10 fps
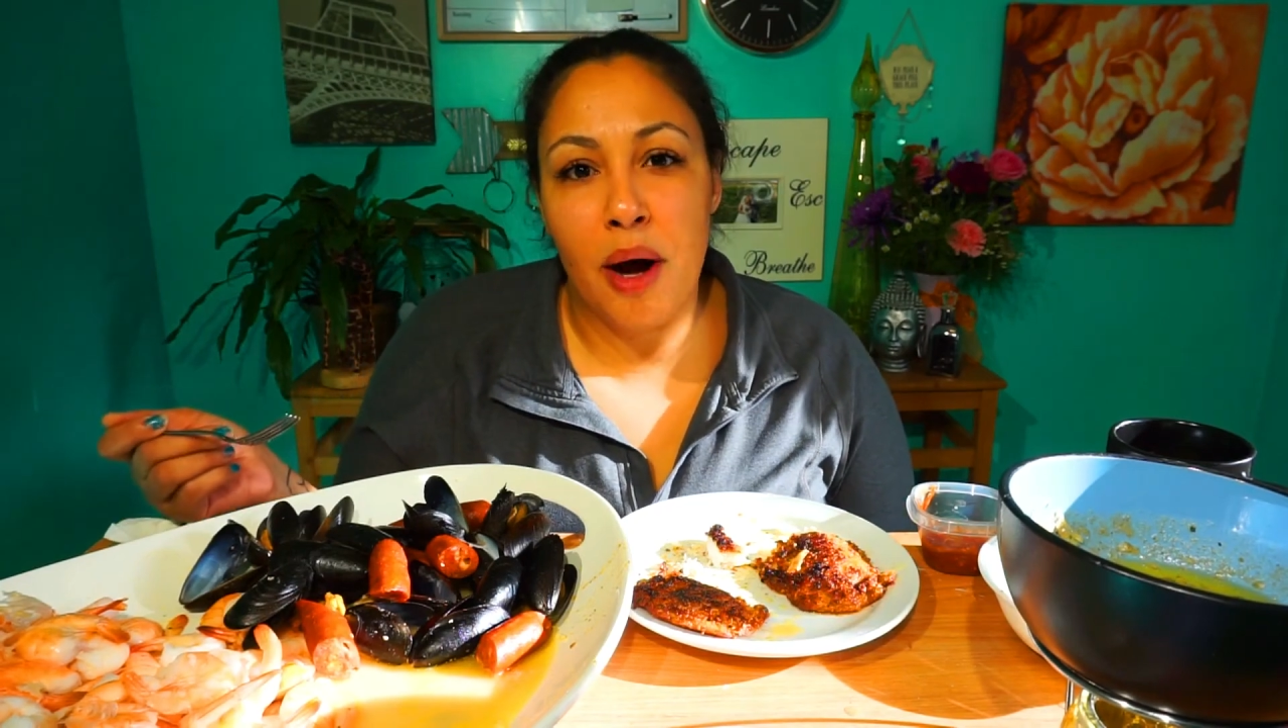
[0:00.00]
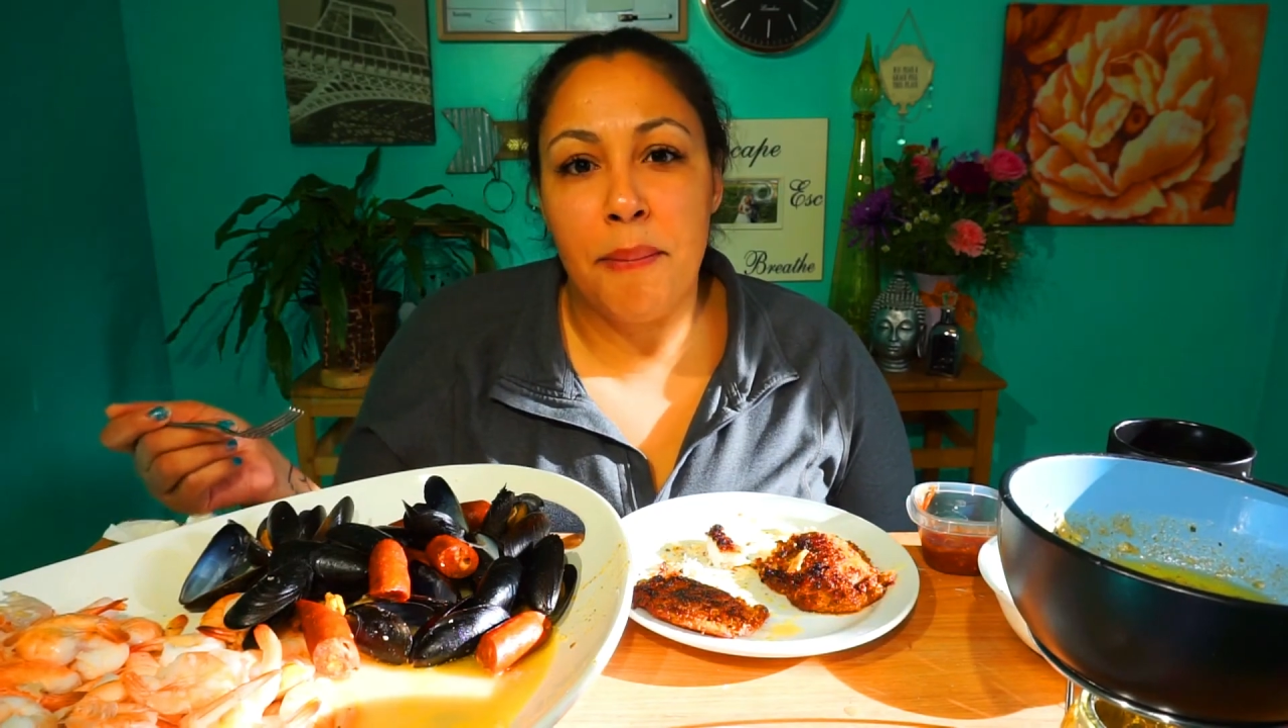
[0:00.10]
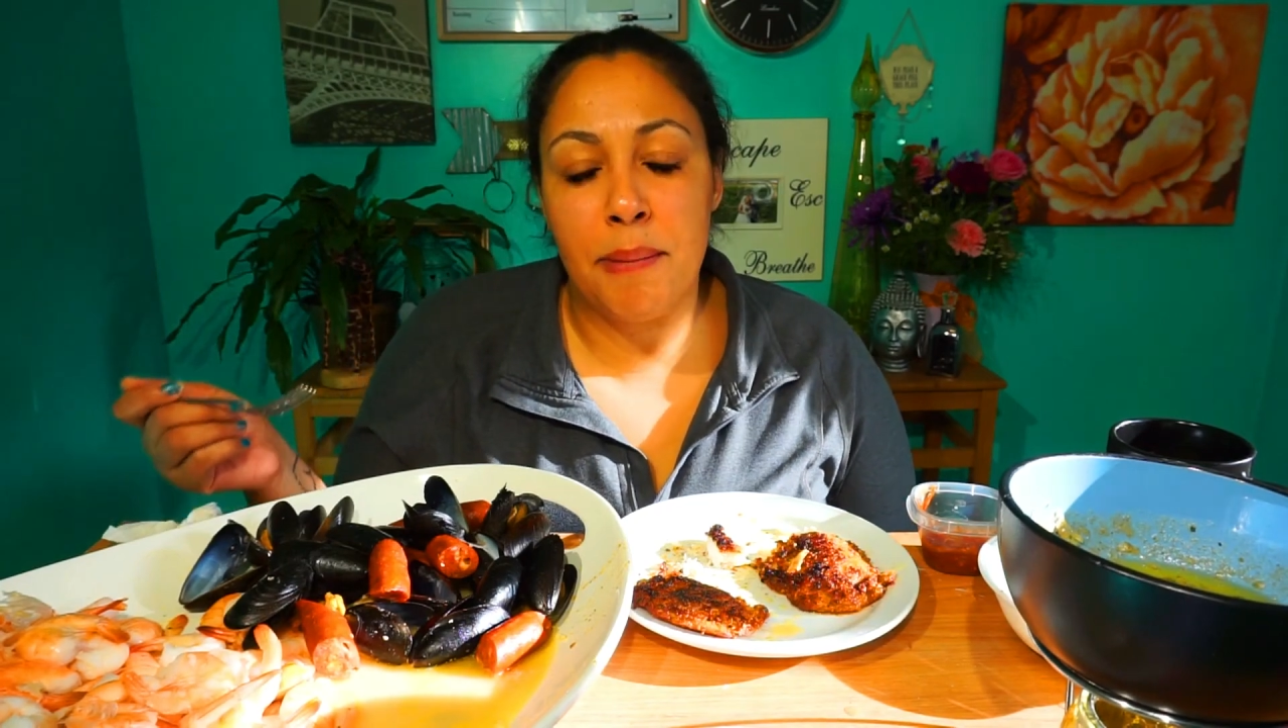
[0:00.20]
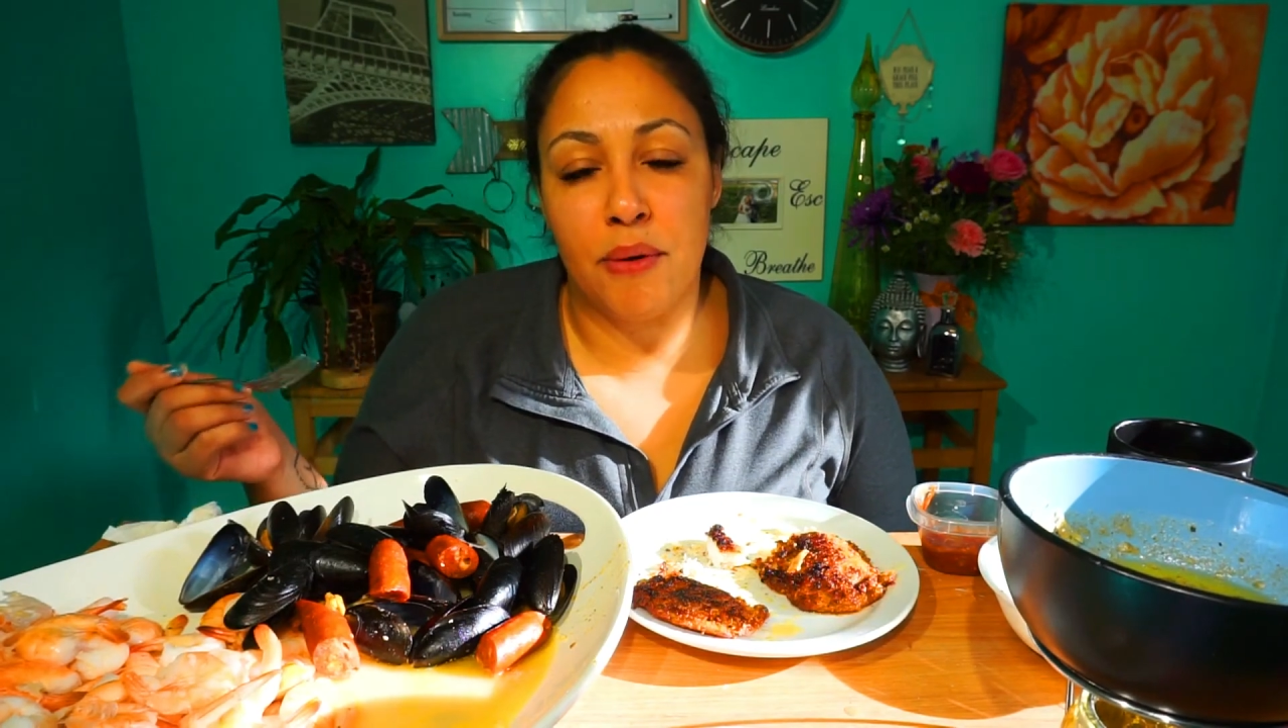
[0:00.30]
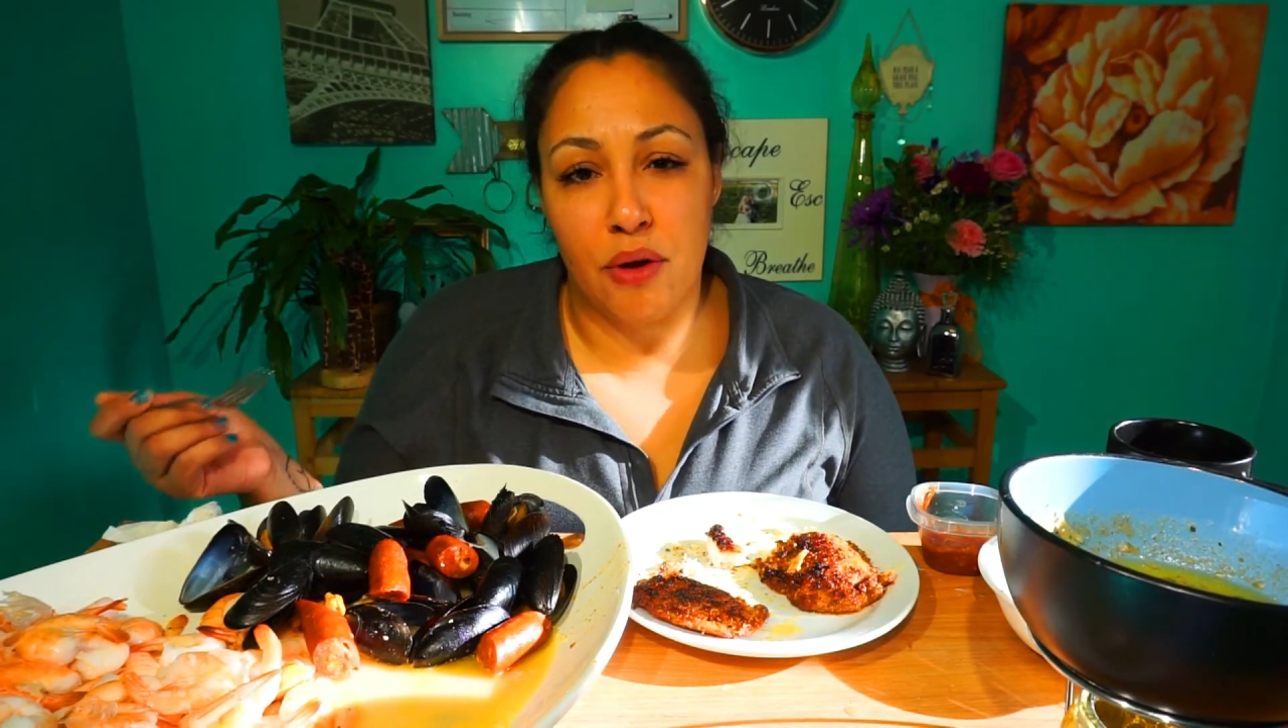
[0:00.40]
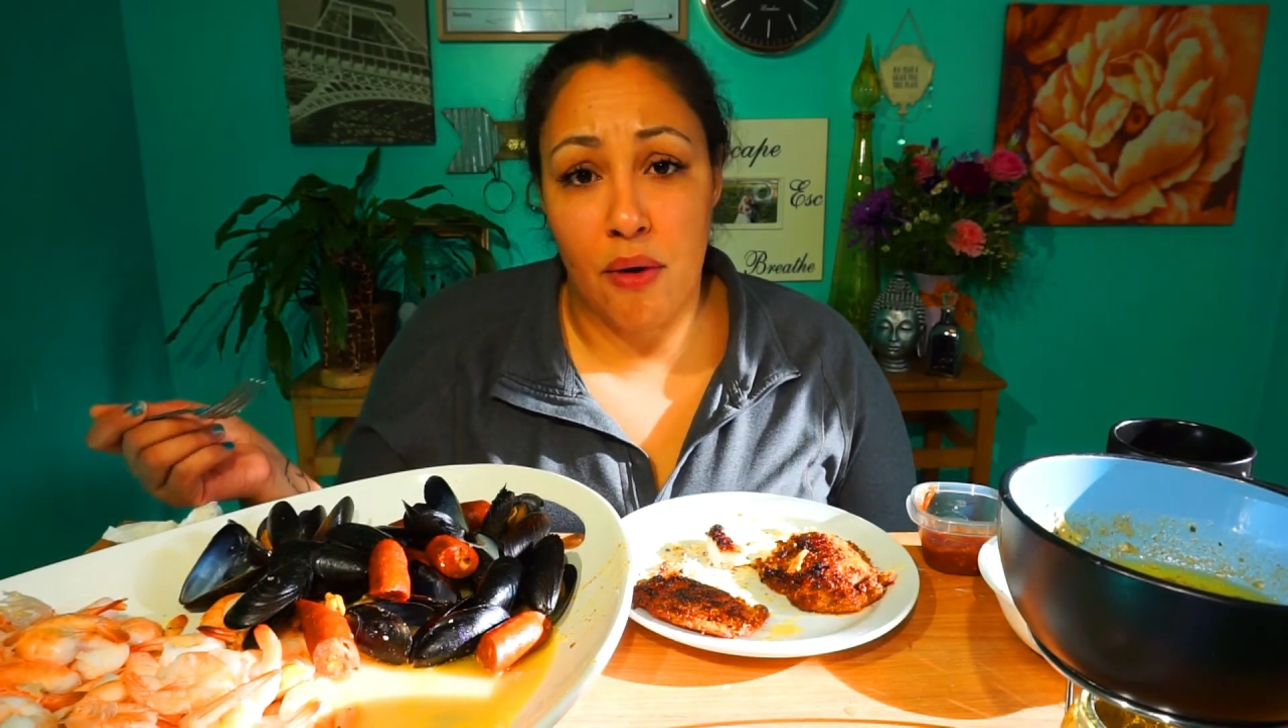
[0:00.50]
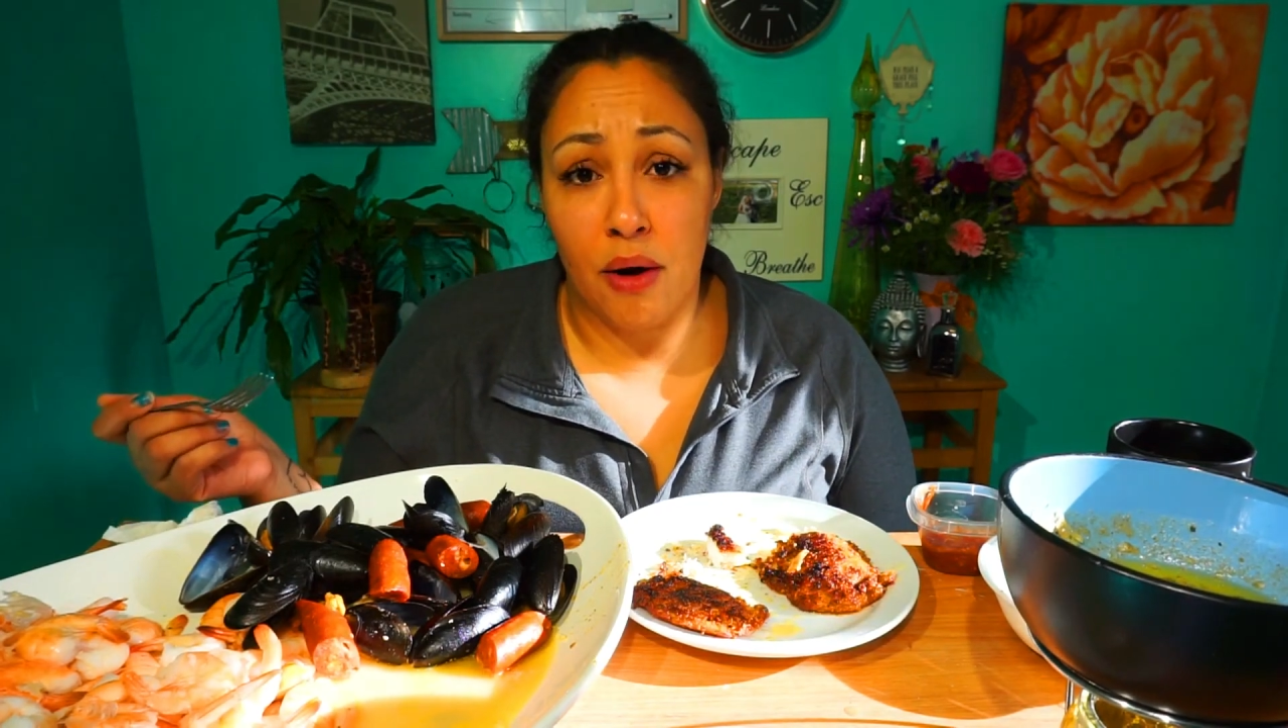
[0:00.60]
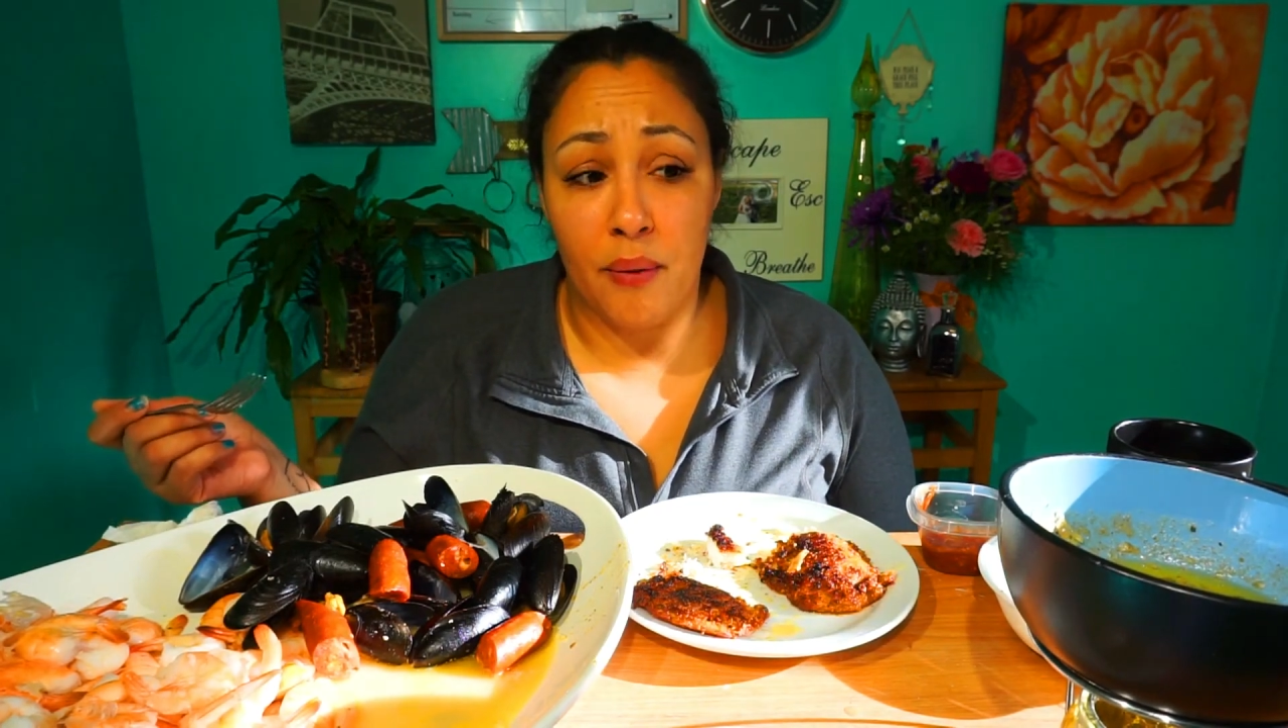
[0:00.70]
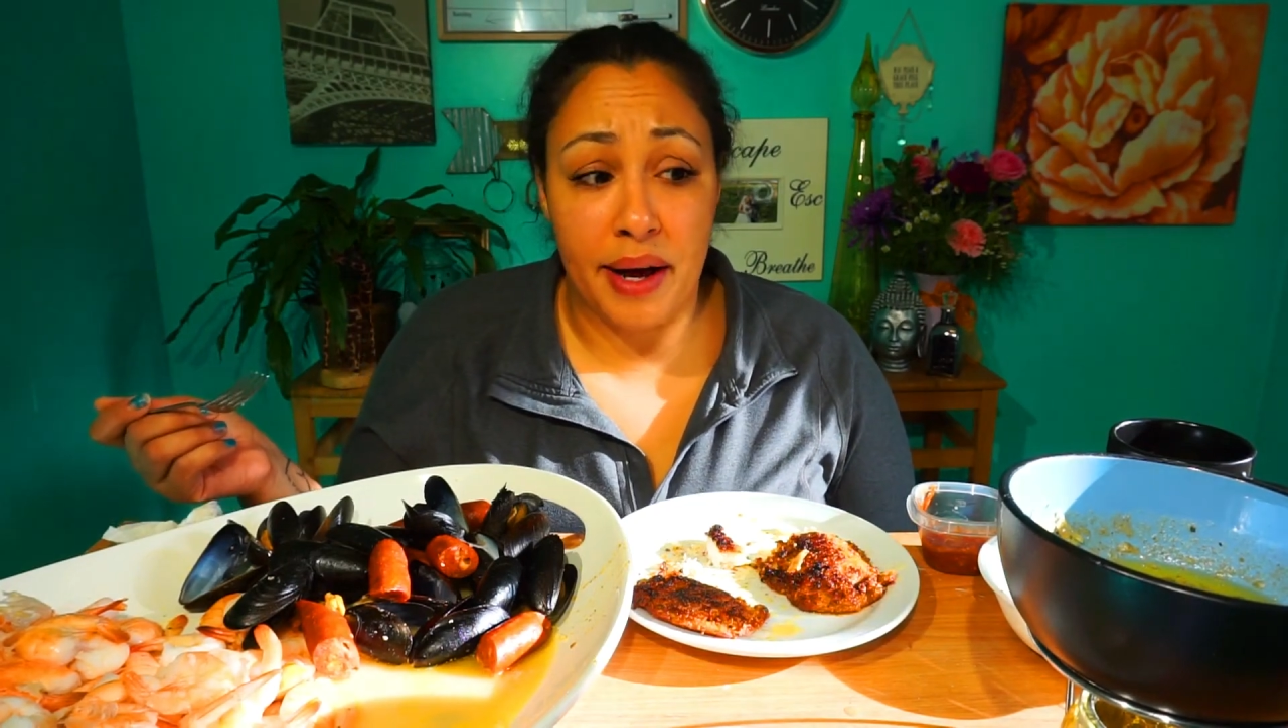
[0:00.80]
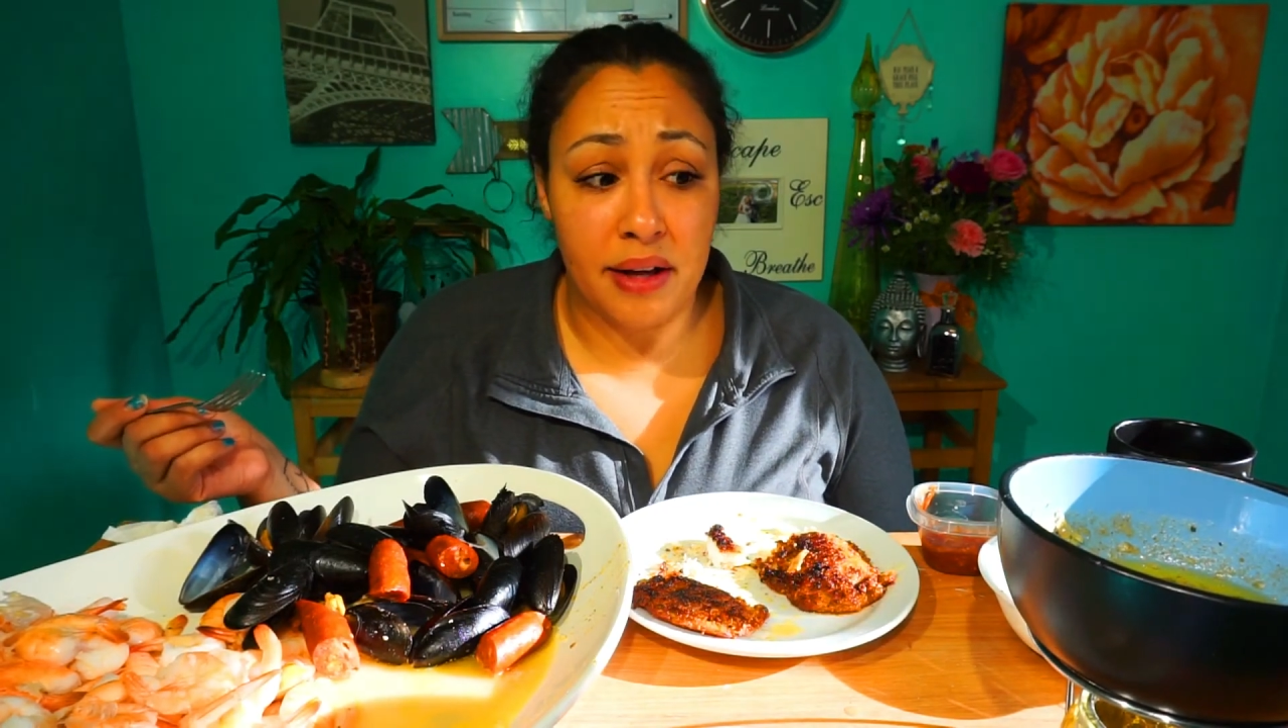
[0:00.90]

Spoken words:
people the wrong way,